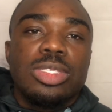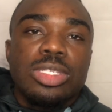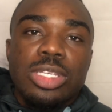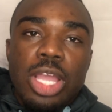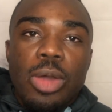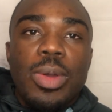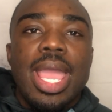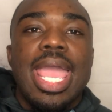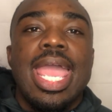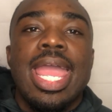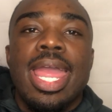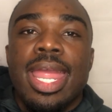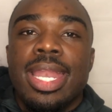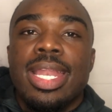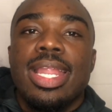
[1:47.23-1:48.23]
Go
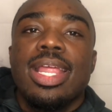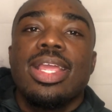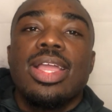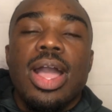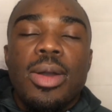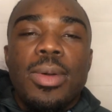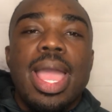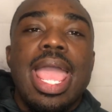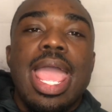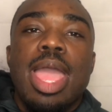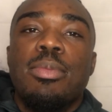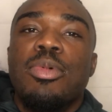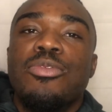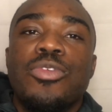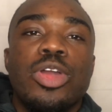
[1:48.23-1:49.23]
ahead
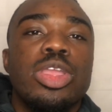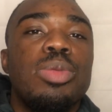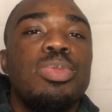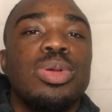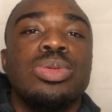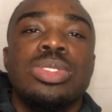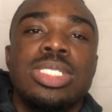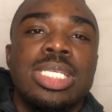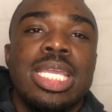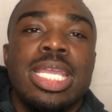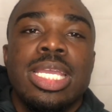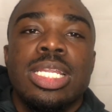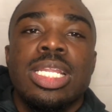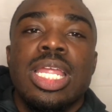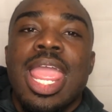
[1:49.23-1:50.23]
before you
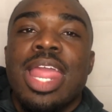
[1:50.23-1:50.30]
proceed